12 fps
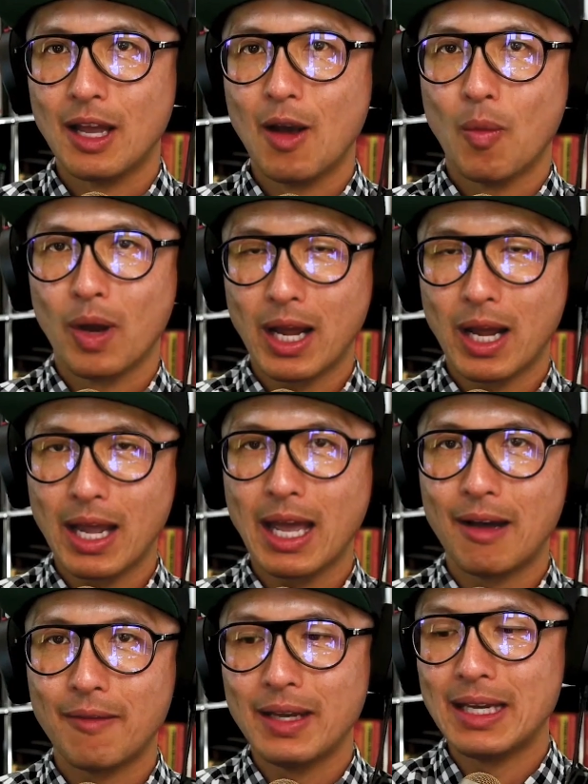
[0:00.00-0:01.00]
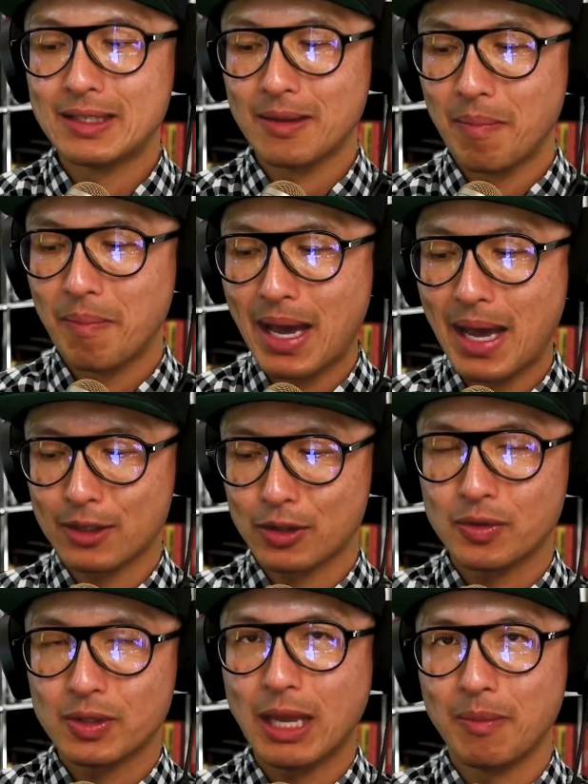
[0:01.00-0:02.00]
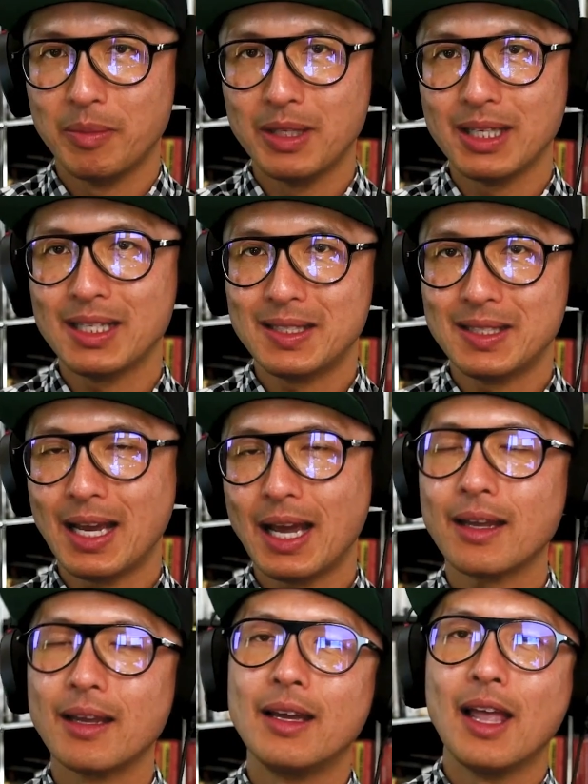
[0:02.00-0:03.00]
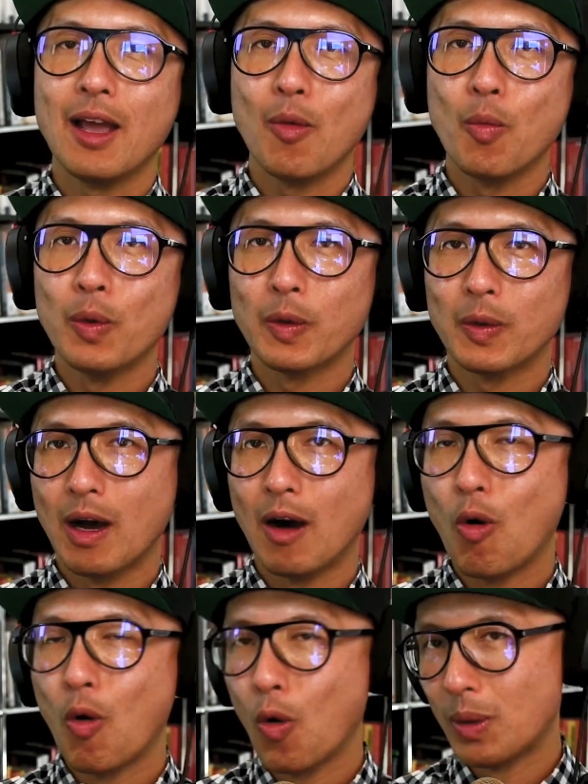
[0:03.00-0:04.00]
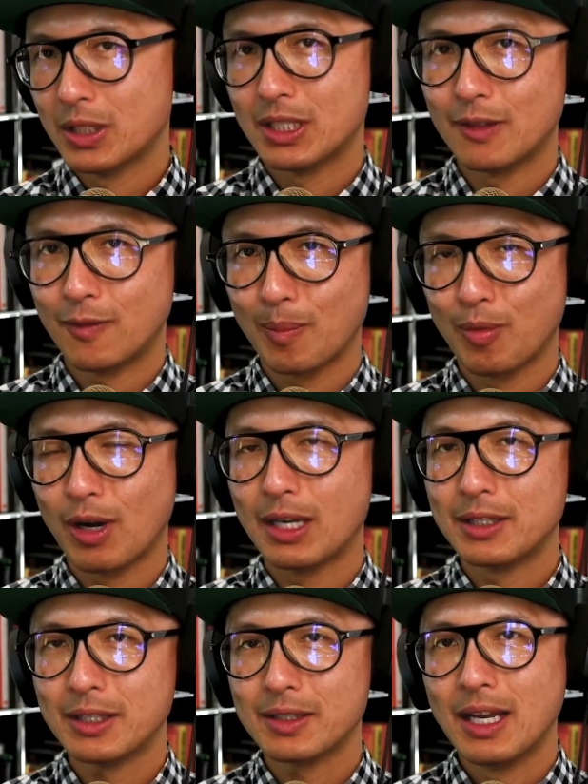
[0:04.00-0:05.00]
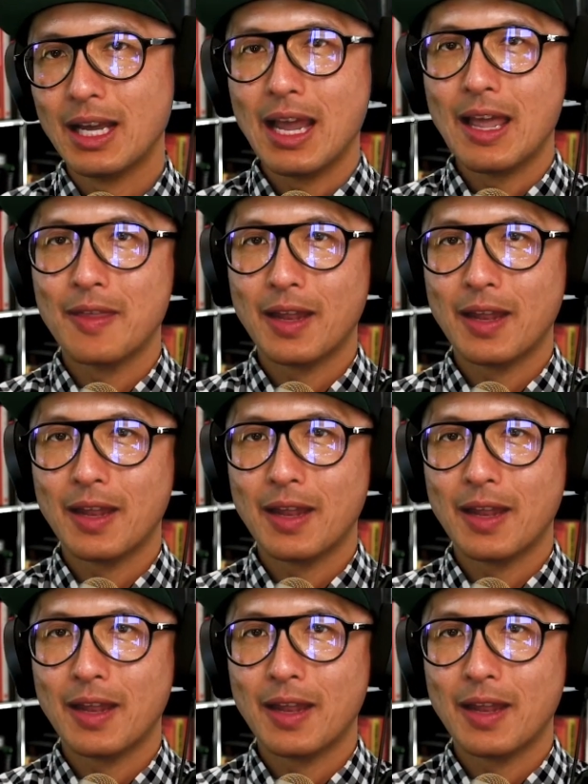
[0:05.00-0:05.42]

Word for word: What I have is a master's capabilities deck with a whole bunch of different projects. And then